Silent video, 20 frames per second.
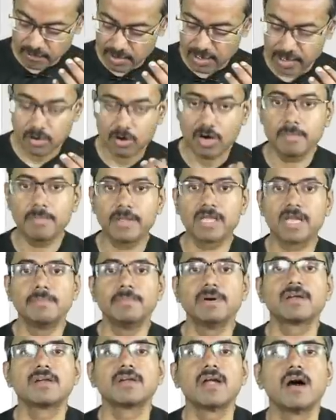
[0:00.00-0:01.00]
Will it not
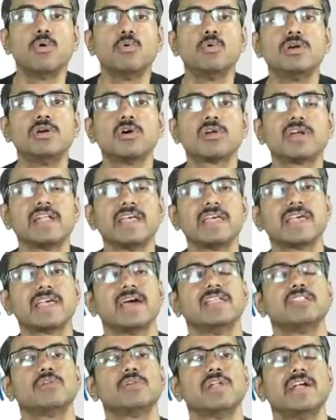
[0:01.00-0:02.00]
become a round or an
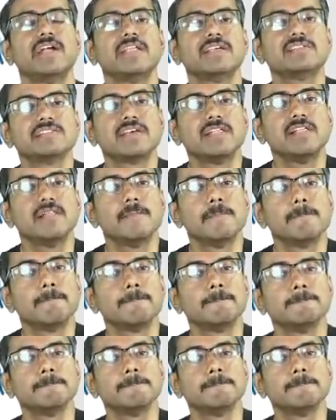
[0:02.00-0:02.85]
acantholytic cell?